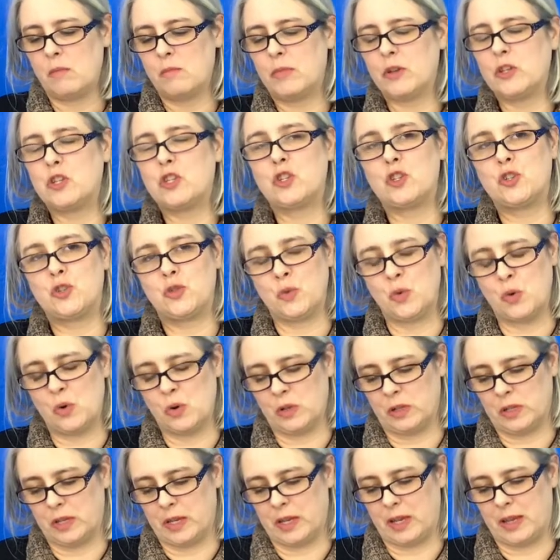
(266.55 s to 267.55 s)
But
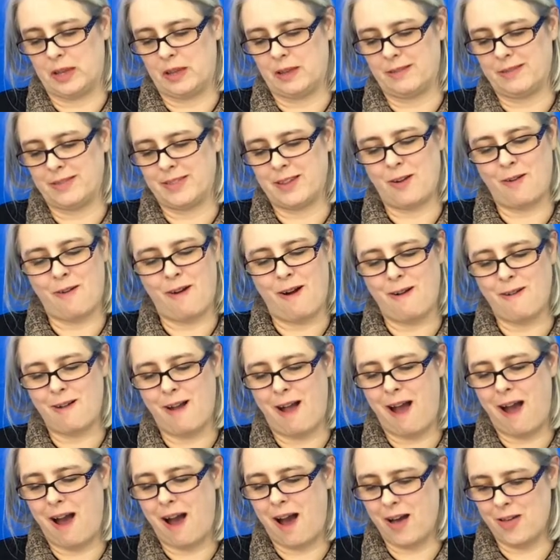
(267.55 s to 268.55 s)
surely there
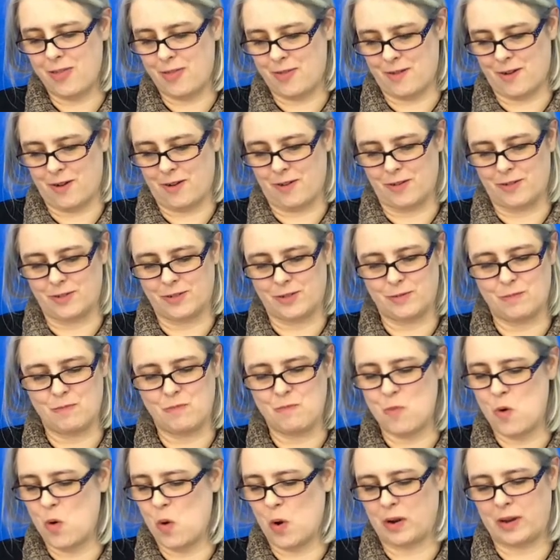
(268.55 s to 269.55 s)
are others
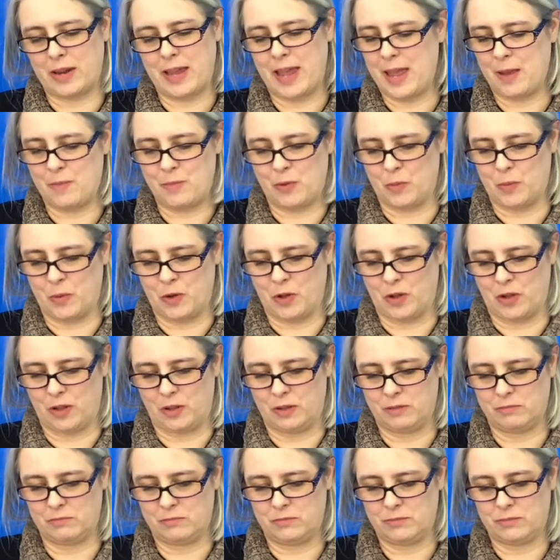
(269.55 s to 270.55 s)
more capable.